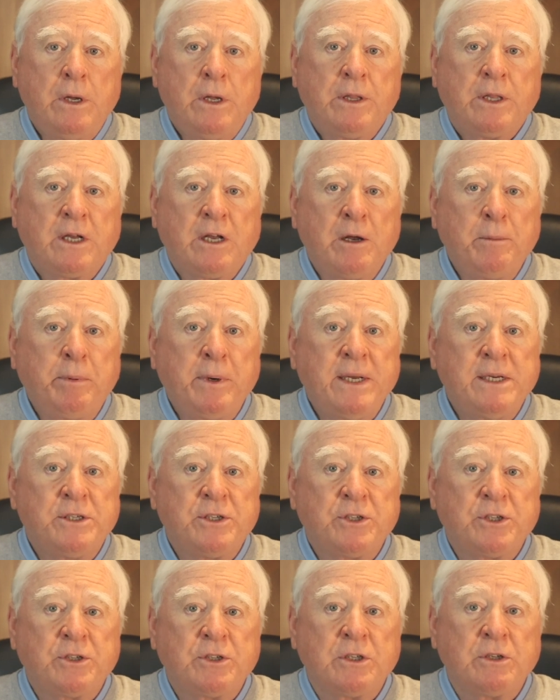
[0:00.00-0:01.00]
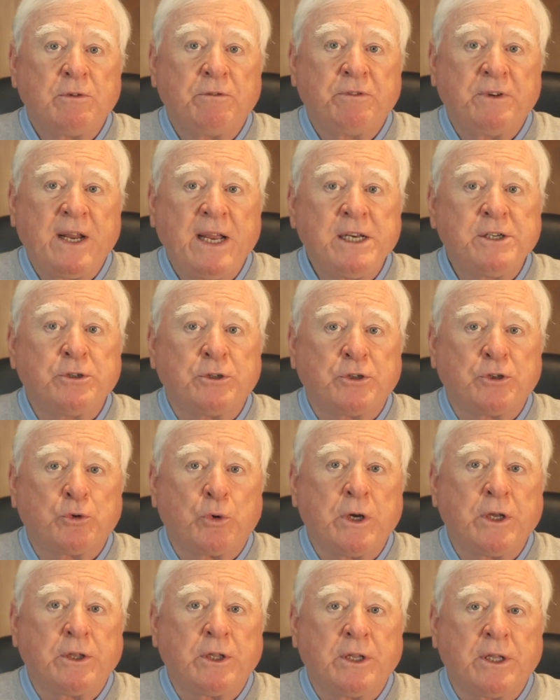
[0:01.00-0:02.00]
The company's financial strength,